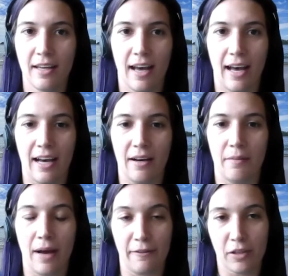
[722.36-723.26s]

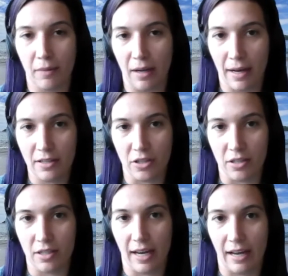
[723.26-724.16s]
After my
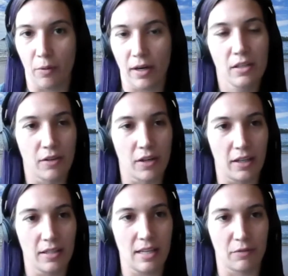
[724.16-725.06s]
master's, I worked
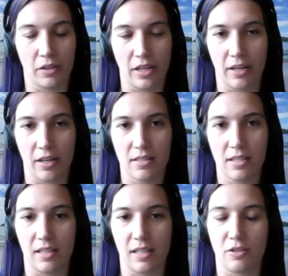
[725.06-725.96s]
for several
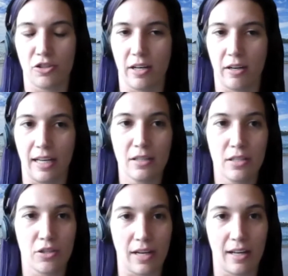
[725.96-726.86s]
years in engineering
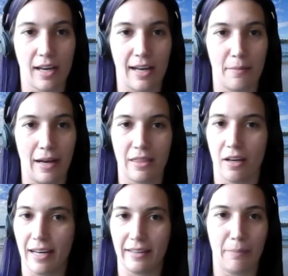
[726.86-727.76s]
industry. I
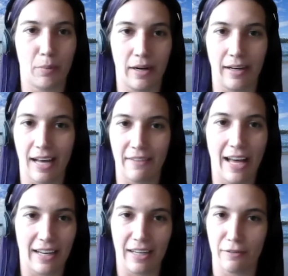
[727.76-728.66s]
thought at that point, I've
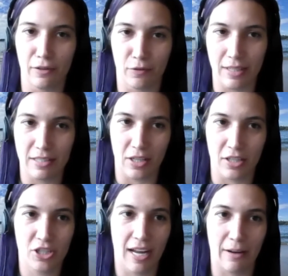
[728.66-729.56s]
had enough of
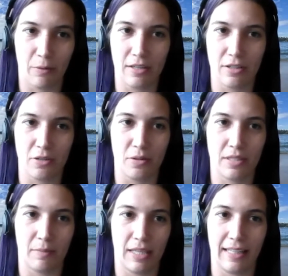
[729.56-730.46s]
research. I want to do
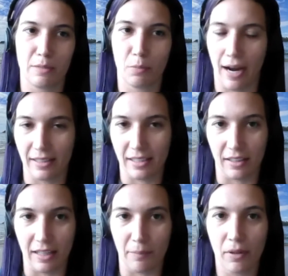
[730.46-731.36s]
something that's
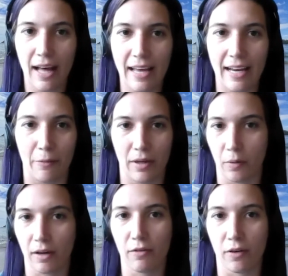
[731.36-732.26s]
practically applied. I want to
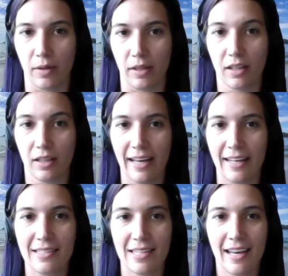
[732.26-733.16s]
work for real
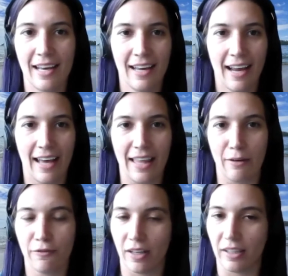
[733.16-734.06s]
clients. And
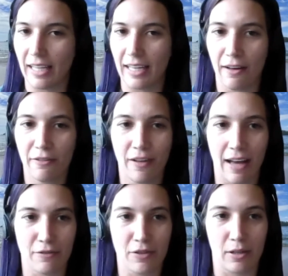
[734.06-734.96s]
then funnily enough,
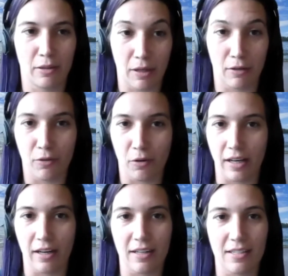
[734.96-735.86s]
after 3 or 4
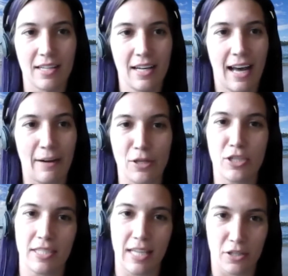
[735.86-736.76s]
years, I
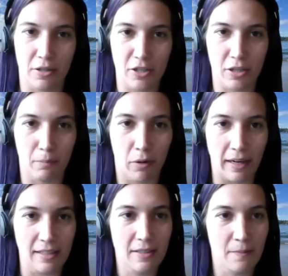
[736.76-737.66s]
reached a saturation point